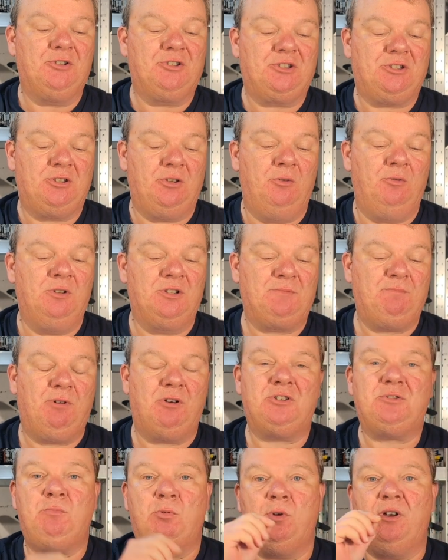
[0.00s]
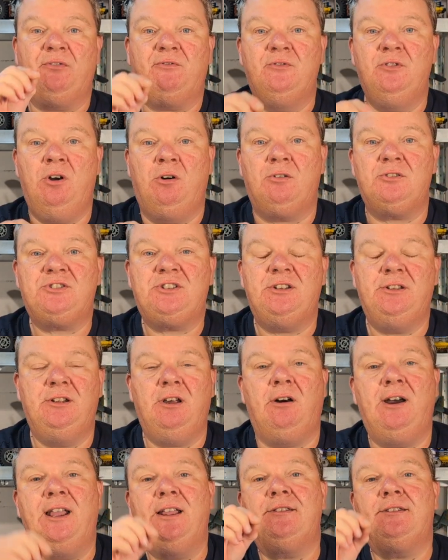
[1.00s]
as soon as possible. If not
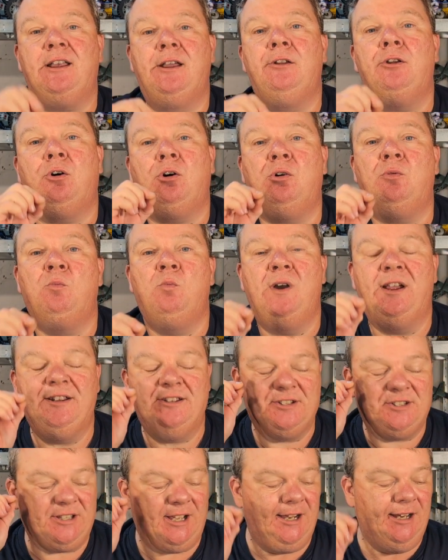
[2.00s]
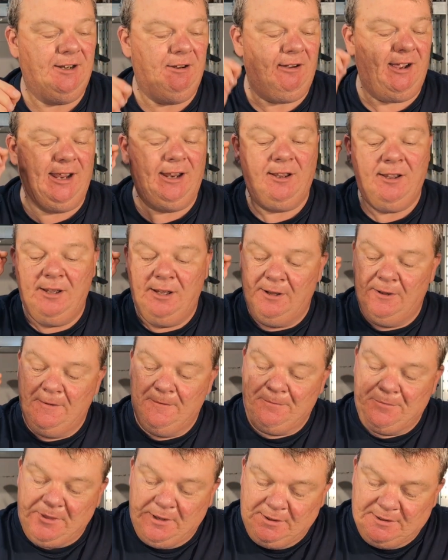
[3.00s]
tonight, then on Wednesday night.
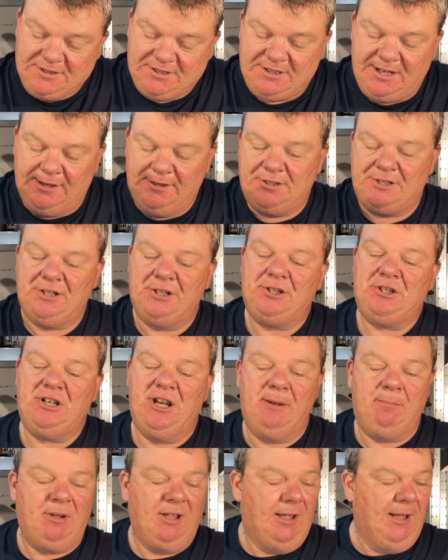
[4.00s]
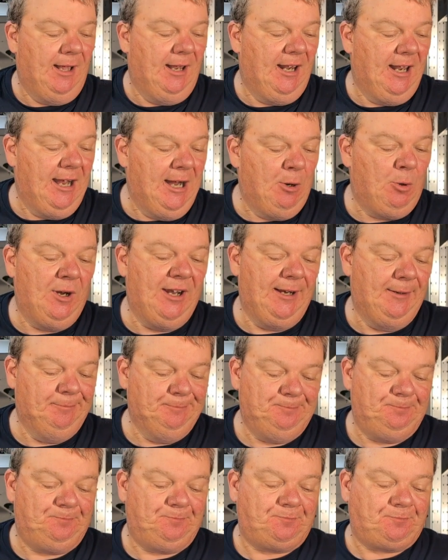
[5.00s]
Censorship allowing.
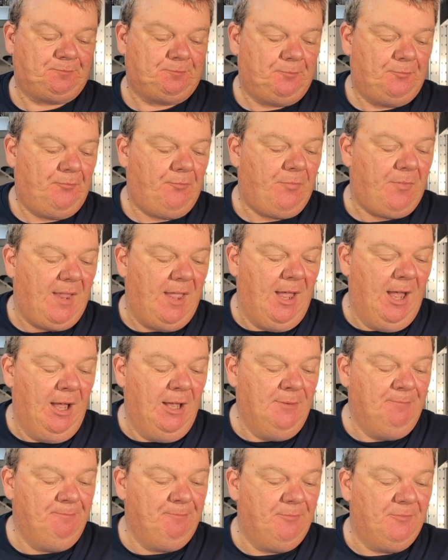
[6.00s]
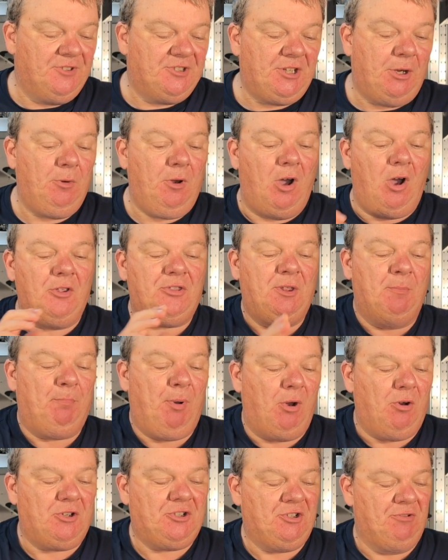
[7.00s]
So the
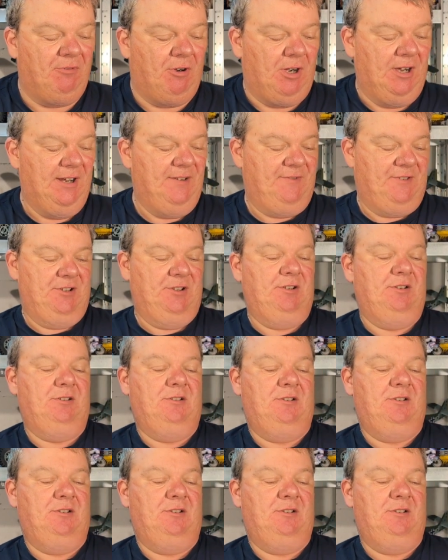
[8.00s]
box arrived,